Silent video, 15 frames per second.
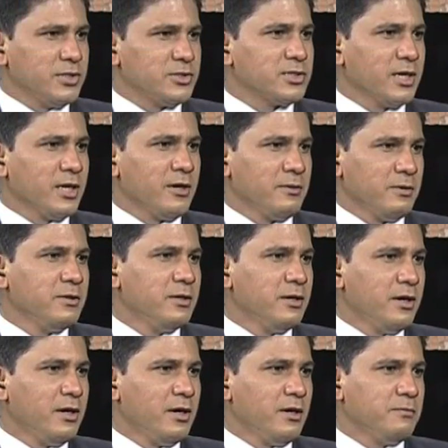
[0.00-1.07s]
is
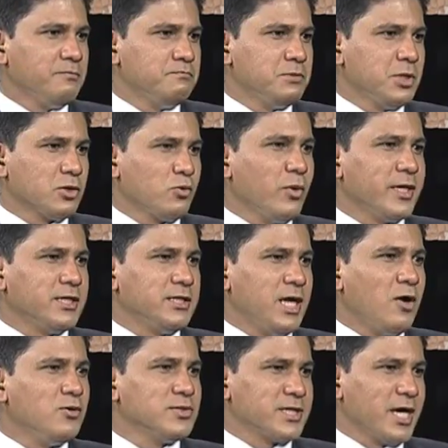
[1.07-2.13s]
uh, quite a
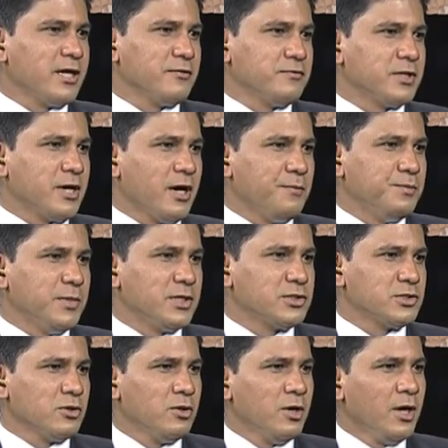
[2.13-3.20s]
downside of the government.
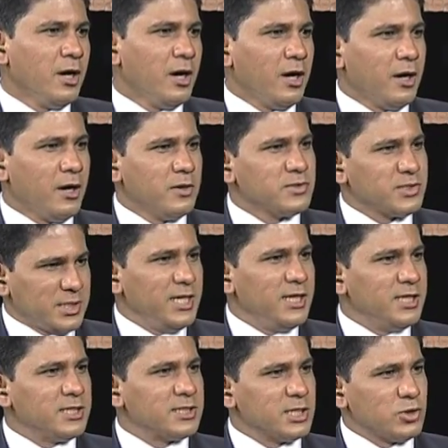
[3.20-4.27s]
So uh,
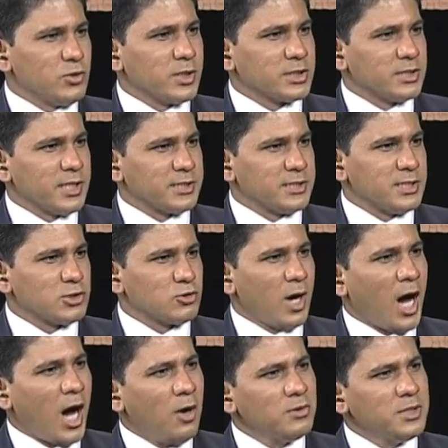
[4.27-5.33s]
still this situation exists. So
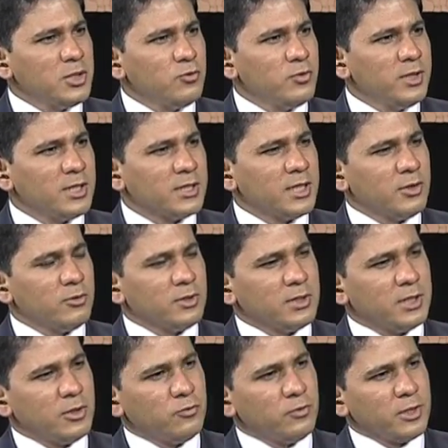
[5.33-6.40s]
how they will they,
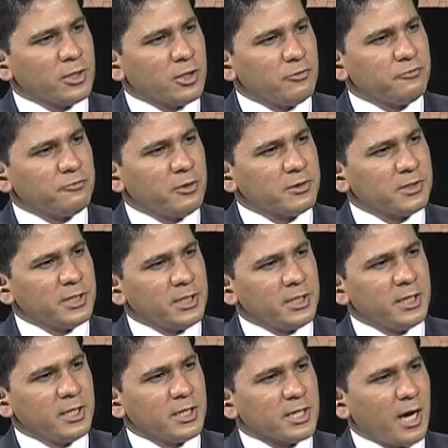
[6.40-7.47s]
they will confront the
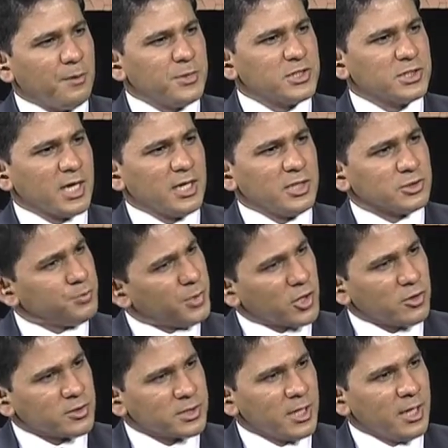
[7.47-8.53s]
coming challenge
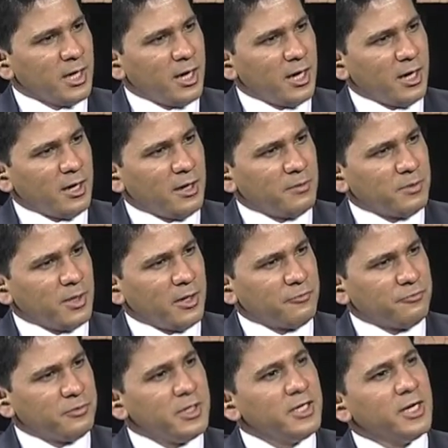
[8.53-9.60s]
because uh,
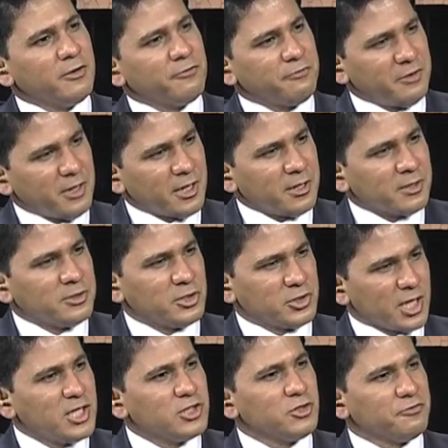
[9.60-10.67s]
free and fair the
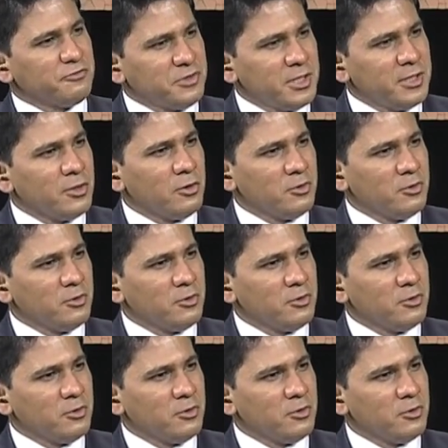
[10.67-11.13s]
challenge of free